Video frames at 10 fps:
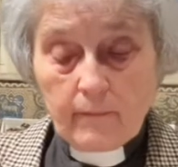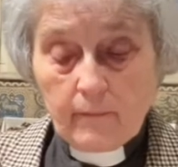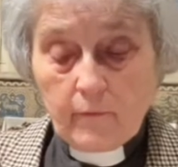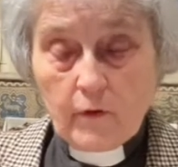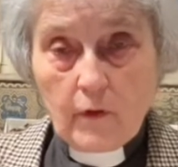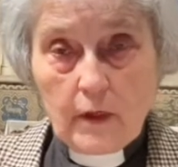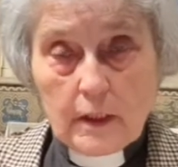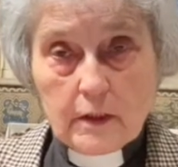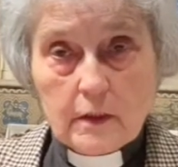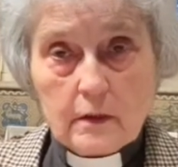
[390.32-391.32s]
For
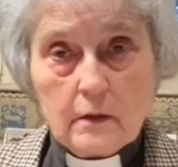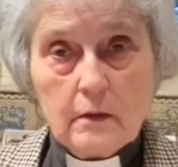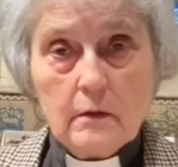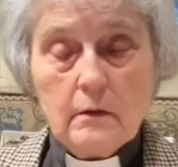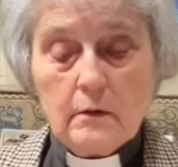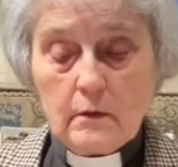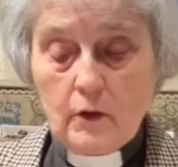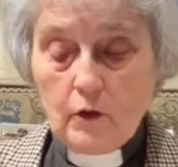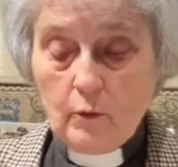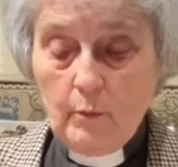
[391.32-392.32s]
this
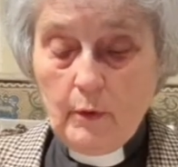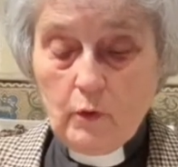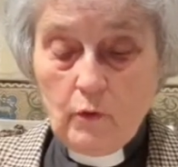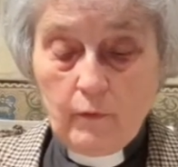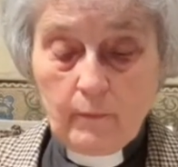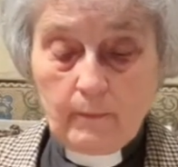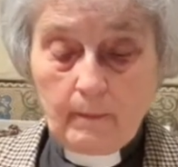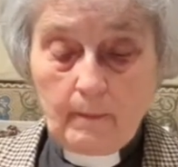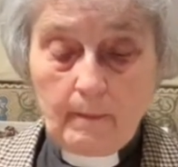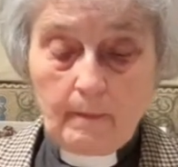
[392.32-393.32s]
you were born.
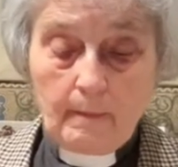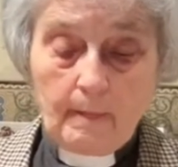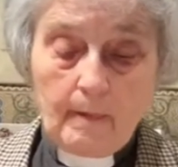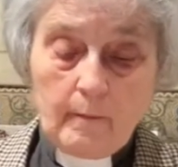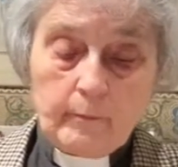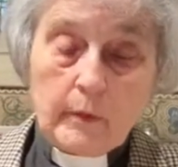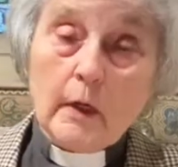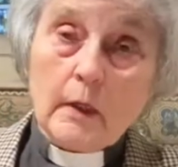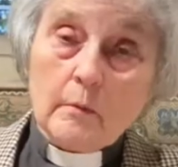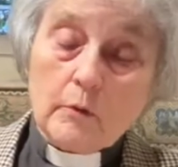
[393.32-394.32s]

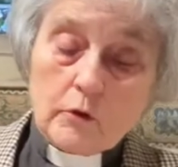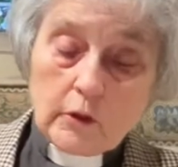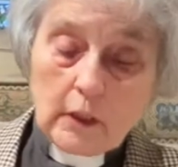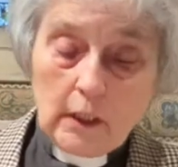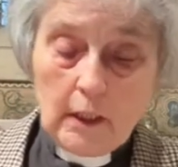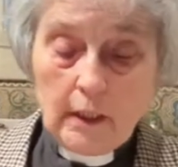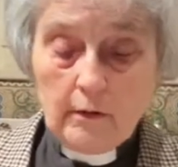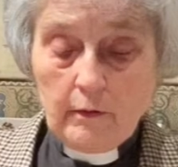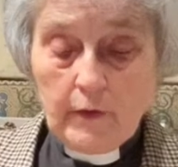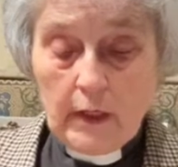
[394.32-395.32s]
Mordecai,
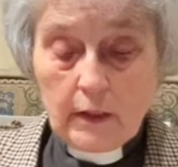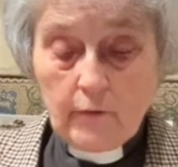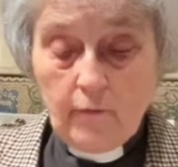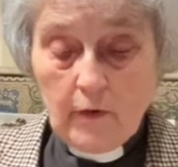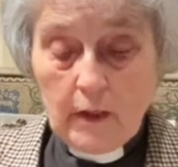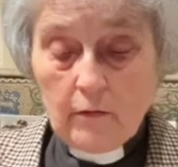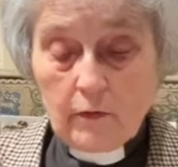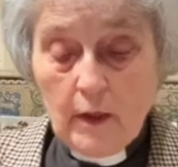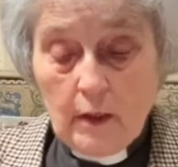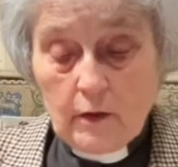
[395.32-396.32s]
however, had the faith
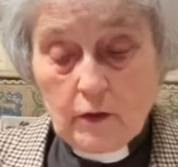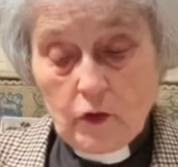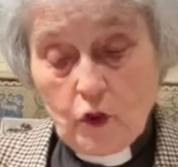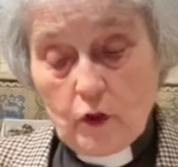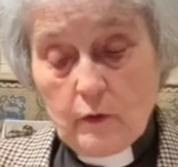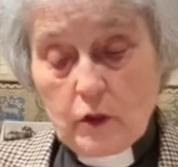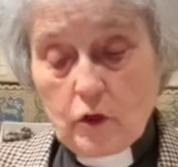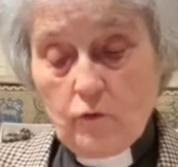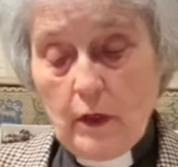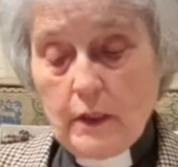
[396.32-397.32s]
that the Jewish
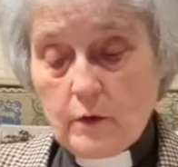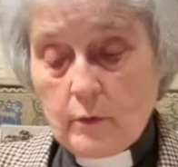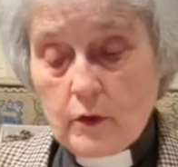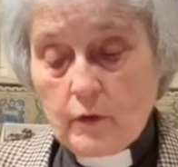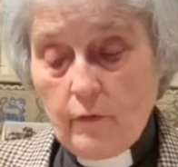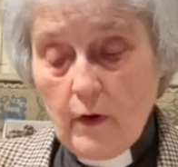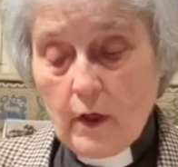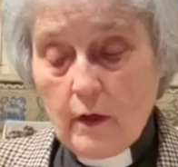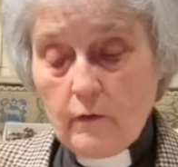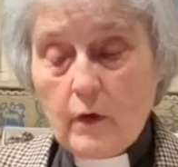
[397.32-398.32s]
race would
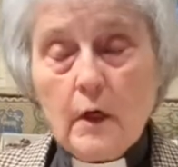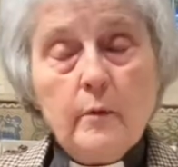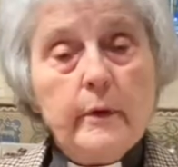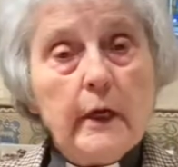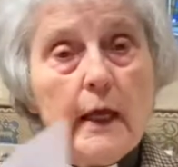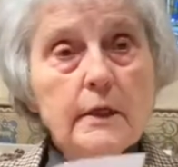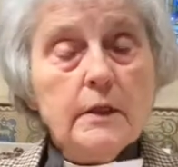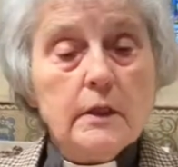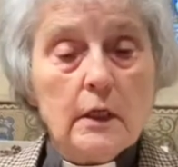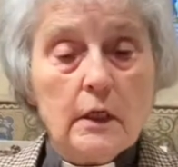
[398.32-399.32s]
survive, but
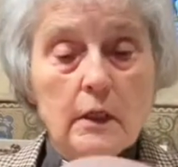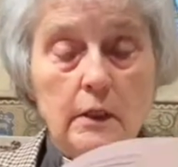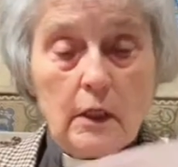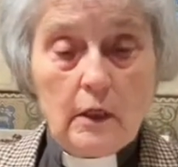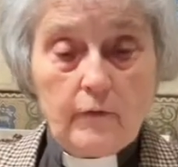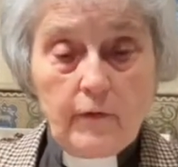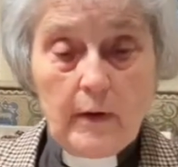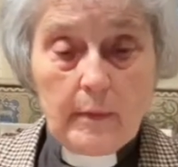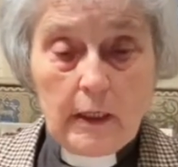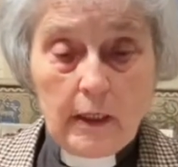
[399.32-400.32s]
Esther and her
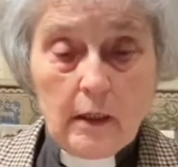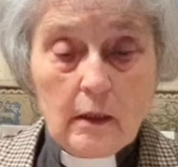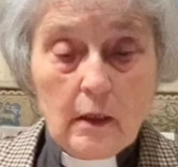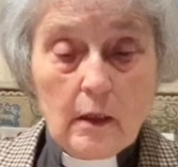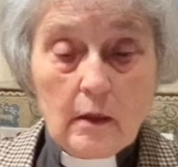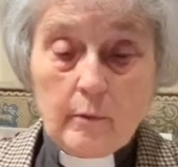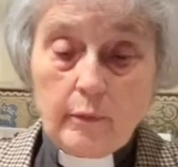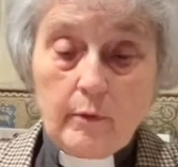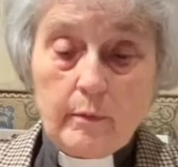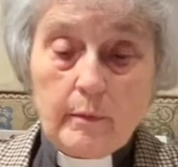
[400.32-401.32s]
family, and
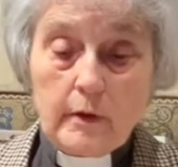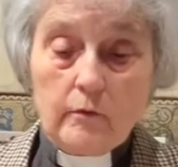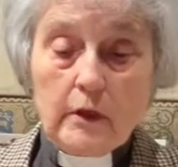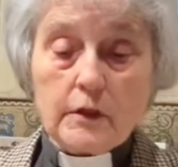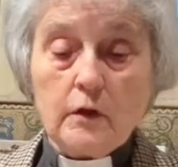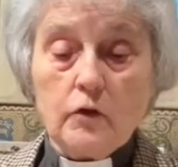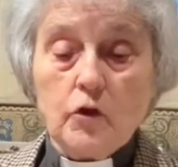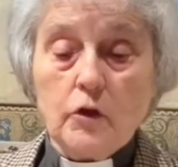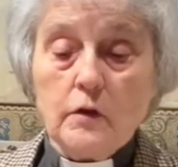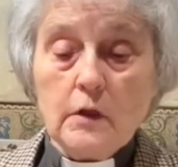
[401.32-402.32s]
probably the rest of the
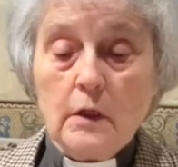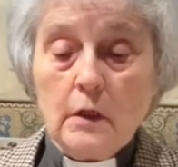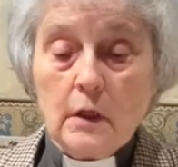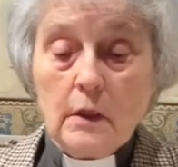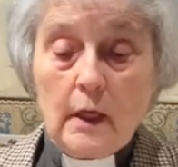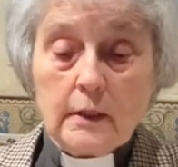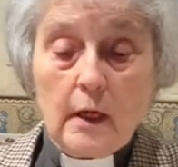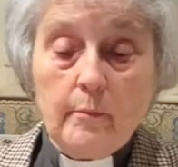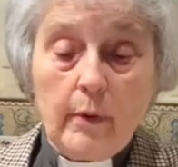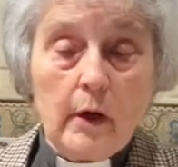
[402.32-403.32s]
Jews in that
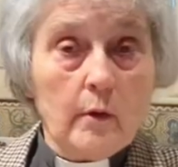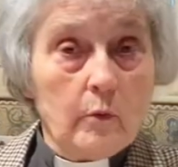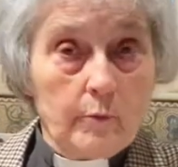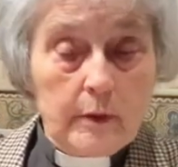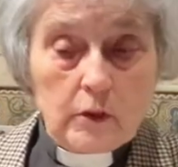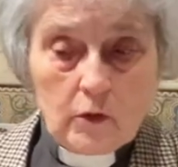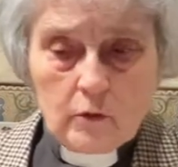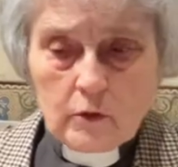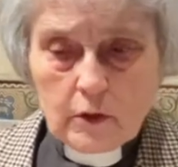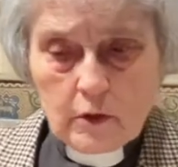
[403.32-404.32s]
empire, would be
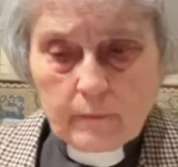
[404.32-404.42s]
slaughtered.